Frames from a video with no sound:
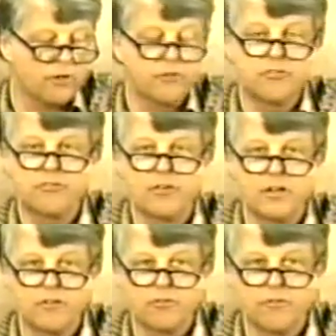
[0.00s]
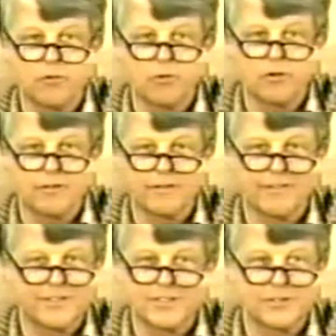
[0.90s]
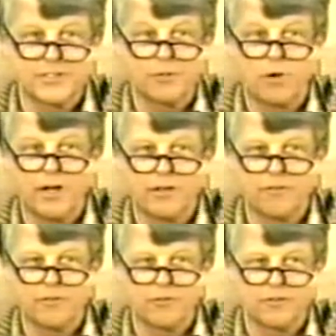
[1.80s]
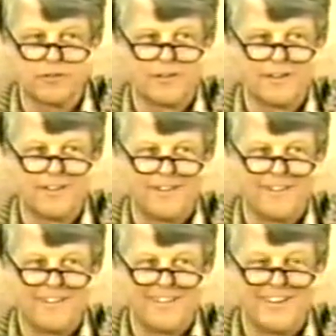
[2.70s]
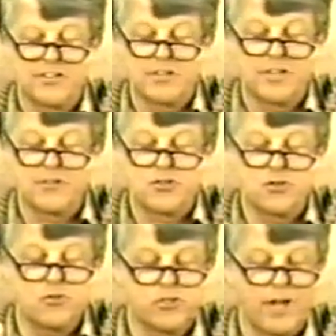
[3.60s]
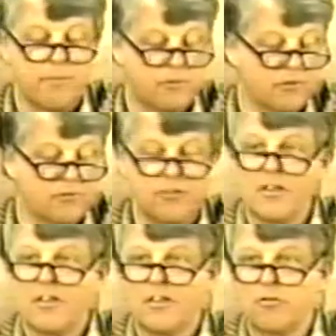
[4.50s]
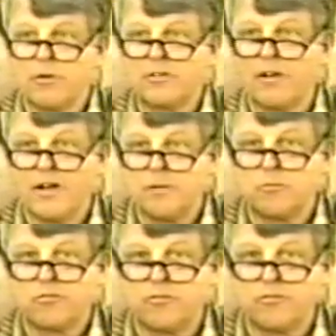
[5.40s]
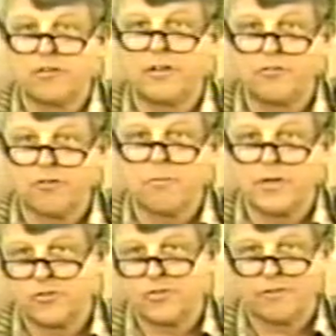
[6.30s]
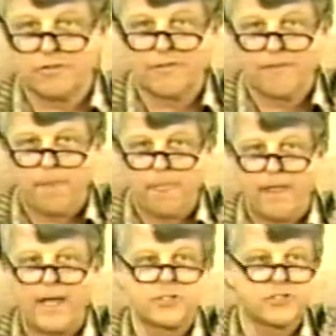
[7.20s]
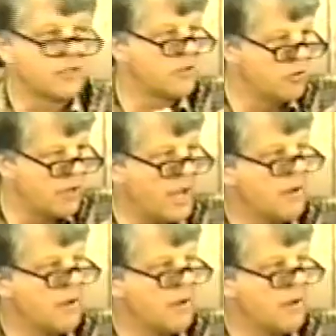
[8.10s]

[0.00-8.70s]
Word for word: cities of the world. You can see why I love this. in, in, two chapters, three times, cities are mentioned as the na